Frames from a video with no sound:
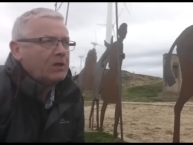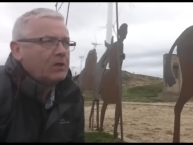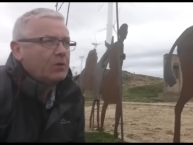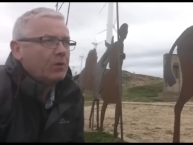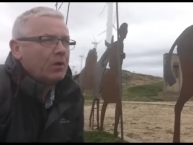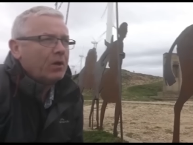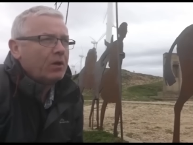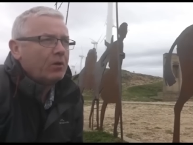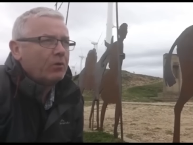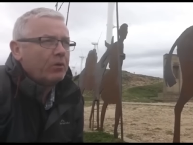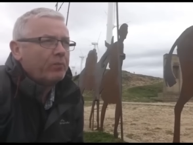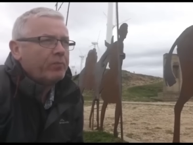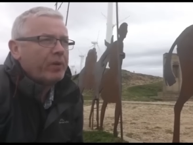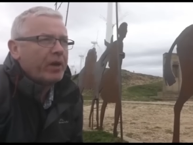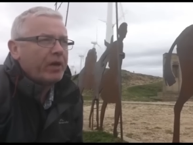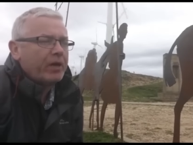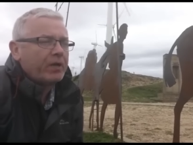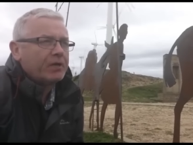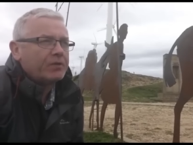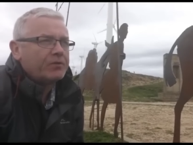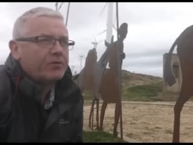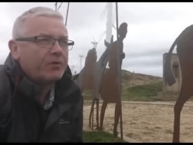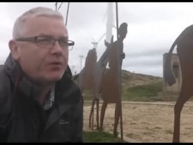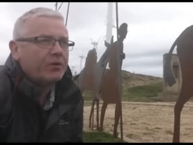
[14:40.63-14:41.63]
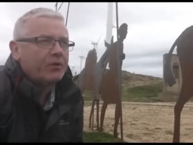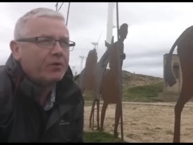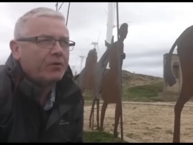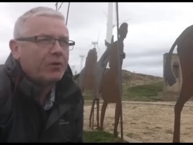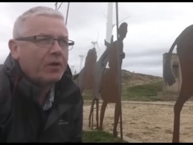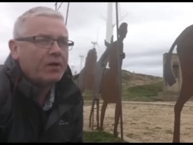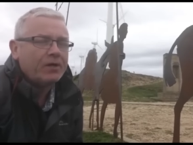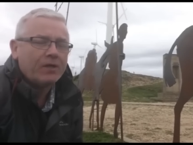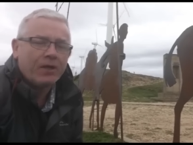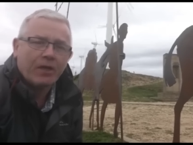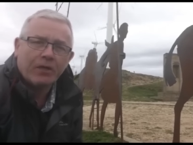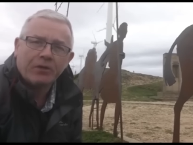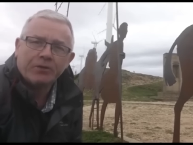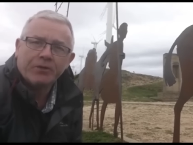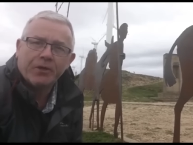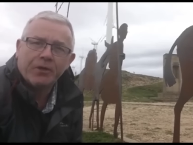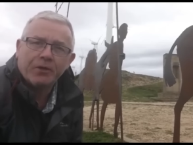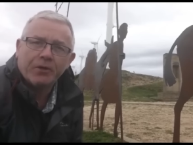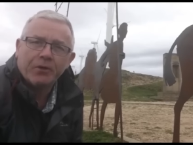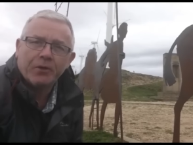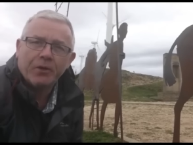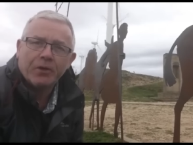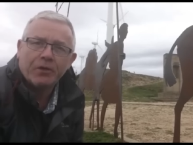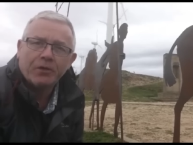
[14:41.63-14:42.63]
Well, we made it to
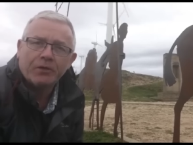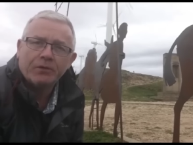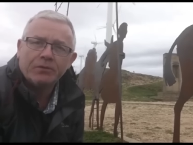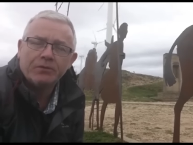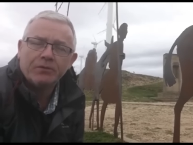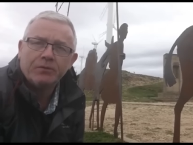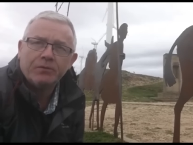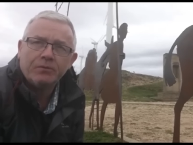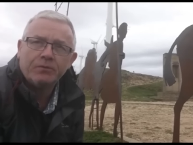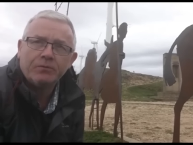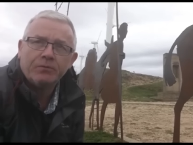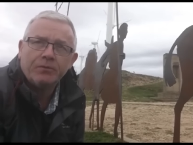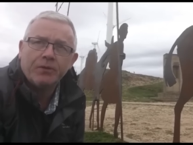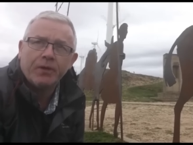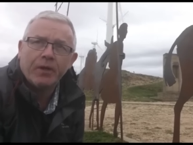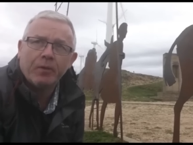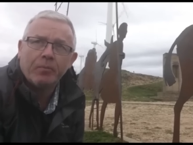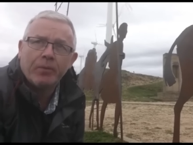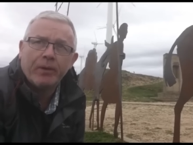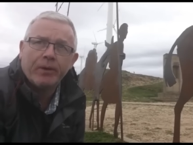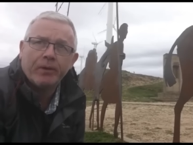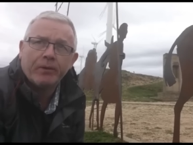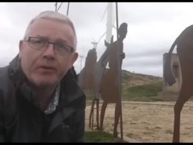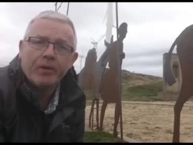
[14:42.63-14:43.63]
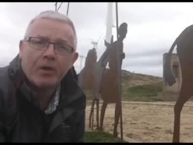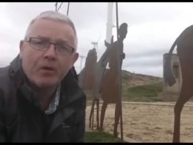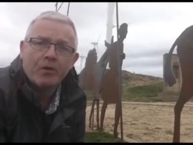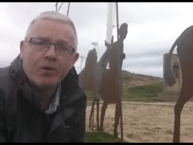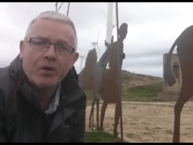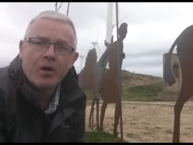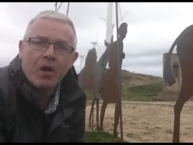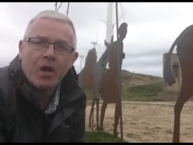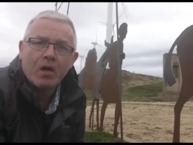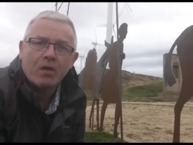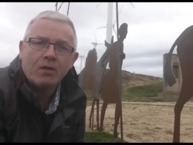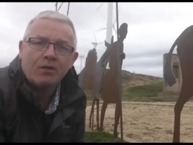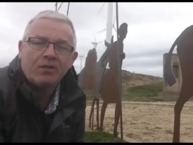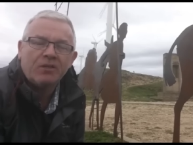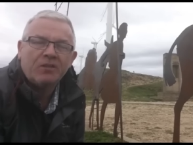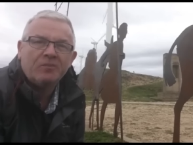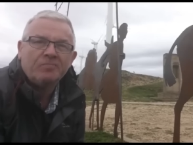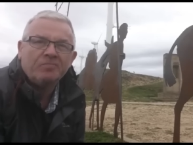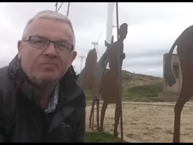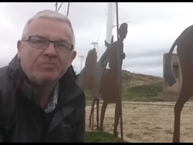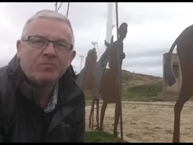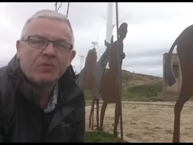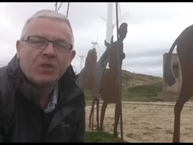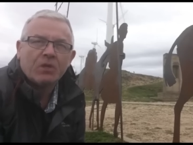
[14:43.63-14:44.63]
Alto de Perdón,
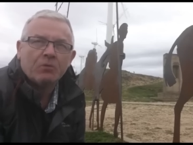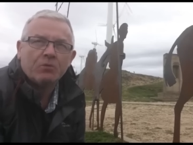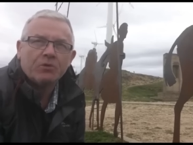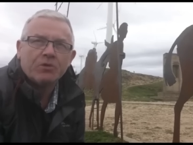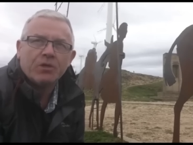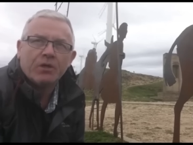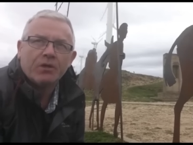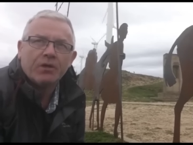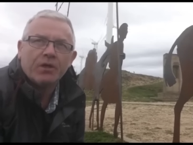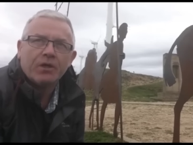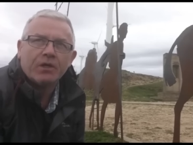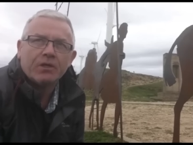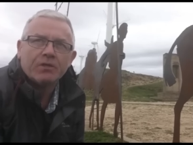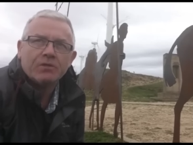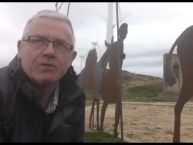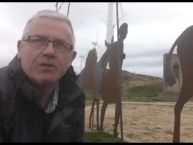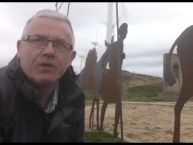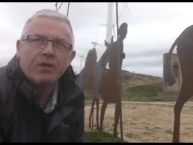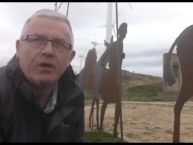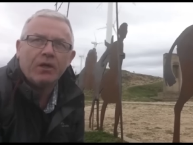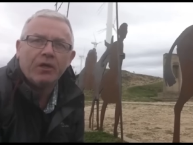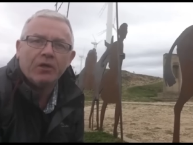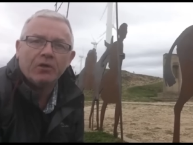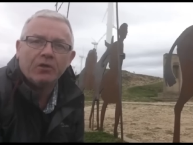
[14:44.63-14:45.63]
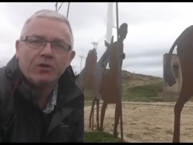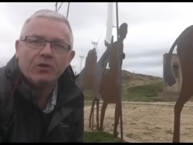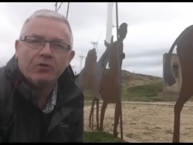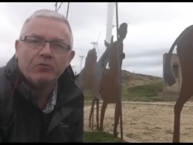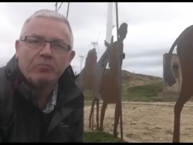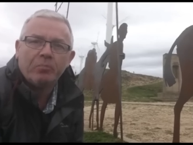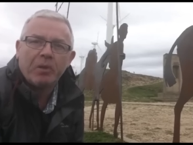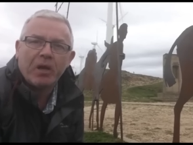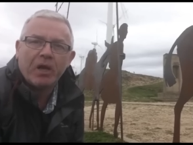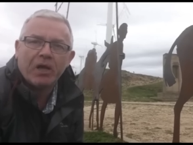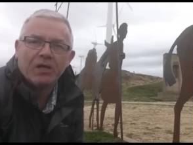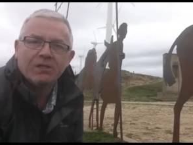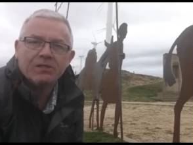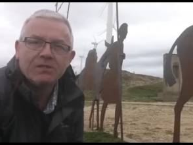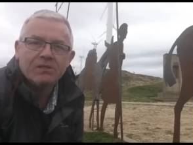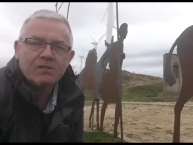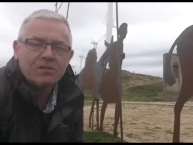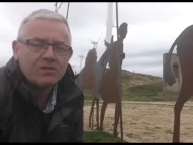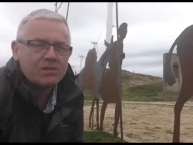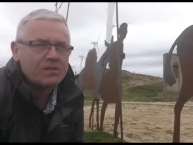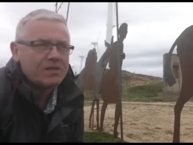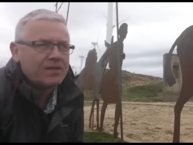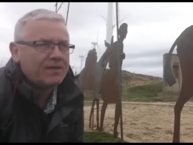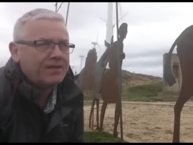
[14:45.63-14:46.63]
which I think is the hill of
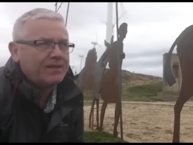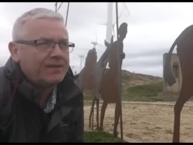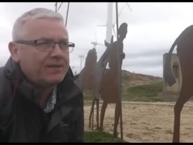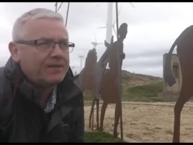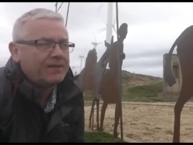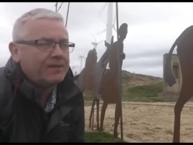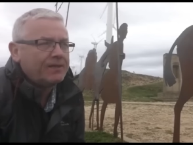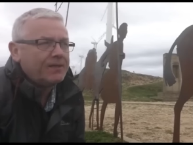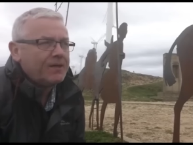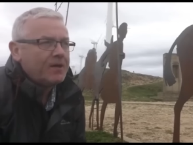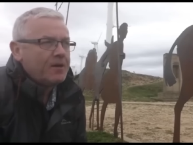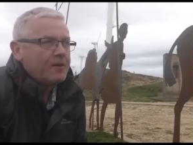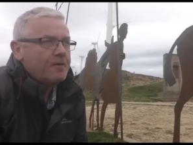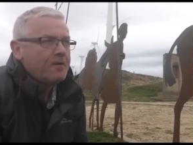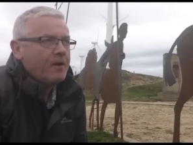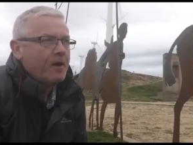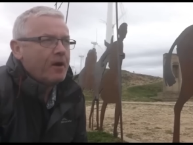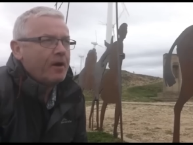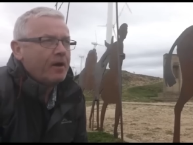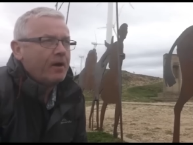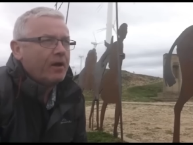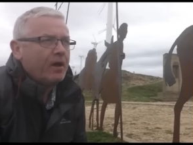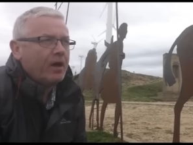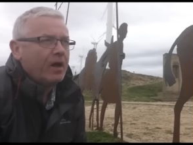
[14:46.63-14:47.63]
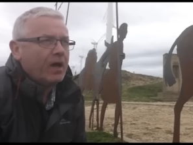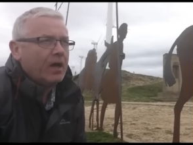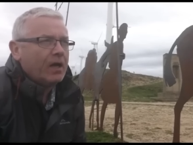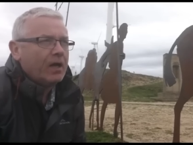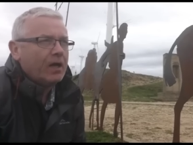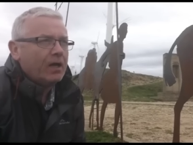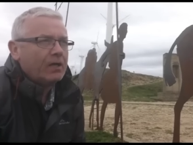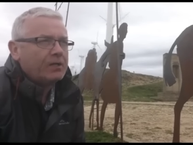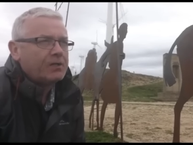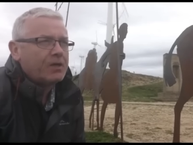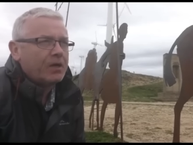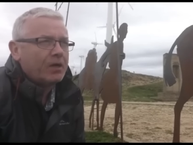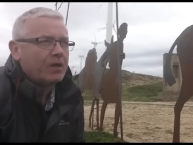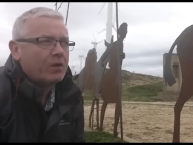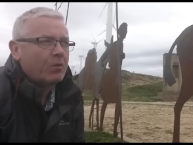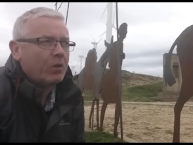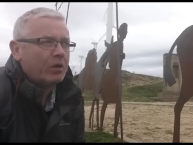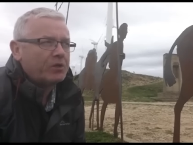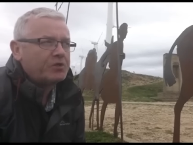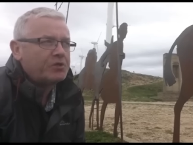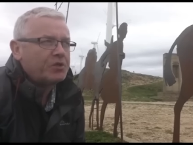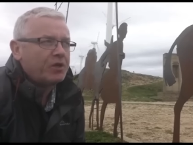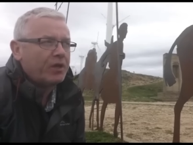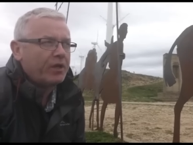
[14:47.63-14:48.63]
Providence. Uh, it's getting
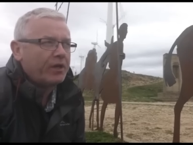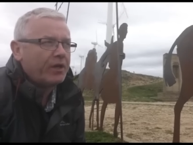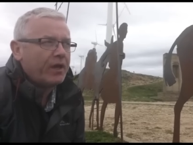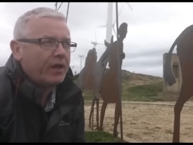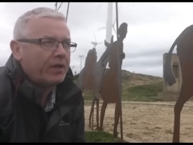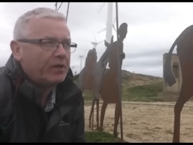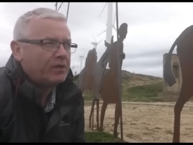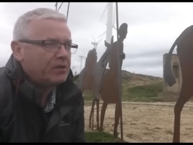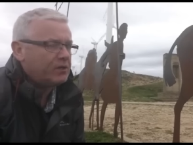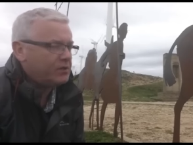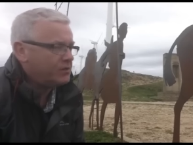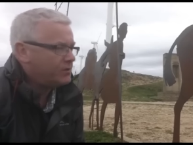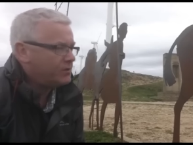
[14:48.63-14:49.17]
quite chilly now.